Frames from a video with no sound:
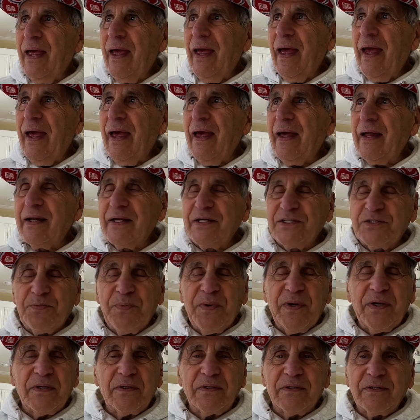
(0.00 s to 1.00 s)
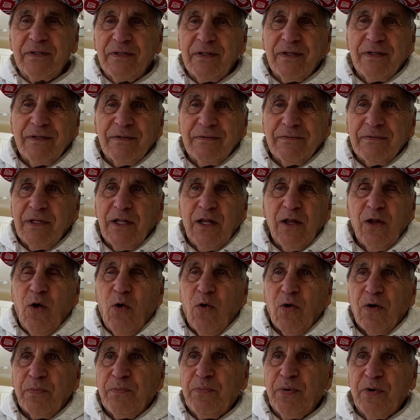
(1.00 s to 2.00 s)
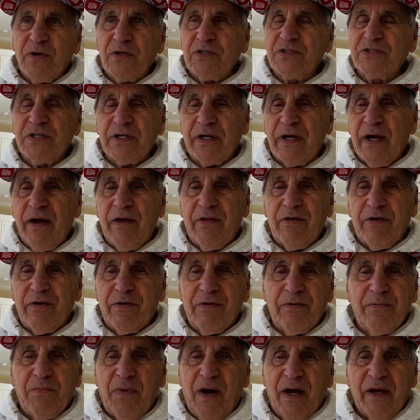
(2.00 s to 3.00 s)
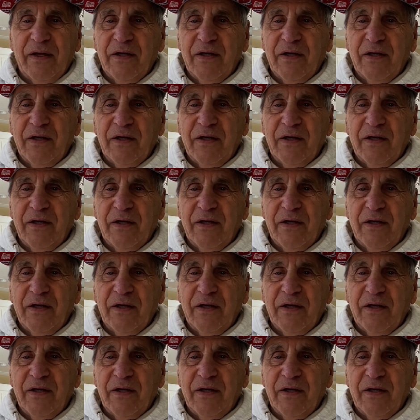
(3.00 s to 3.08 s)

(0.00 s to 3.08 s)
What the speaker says: and it's been, the Lord put us together, Mike.